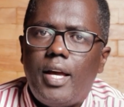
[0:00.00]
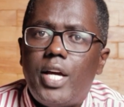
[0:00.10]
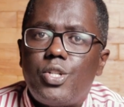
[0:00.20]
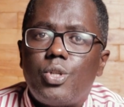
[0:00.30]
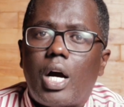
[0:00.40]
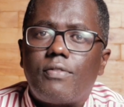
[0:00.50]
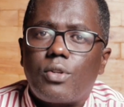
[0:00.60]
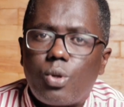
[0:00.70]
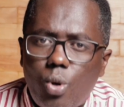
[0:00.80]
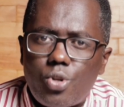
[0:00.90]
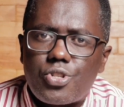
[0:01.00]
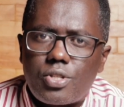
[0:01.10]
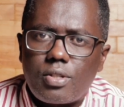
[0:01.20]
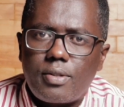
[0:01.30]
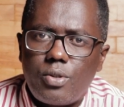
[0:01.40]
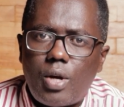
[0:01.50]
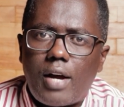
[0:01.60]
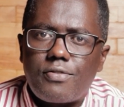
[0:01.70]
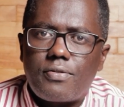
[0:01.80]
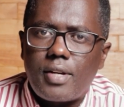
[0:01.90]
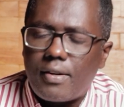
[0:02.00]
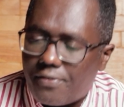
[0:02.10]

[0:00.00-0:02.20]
and you have lost, you have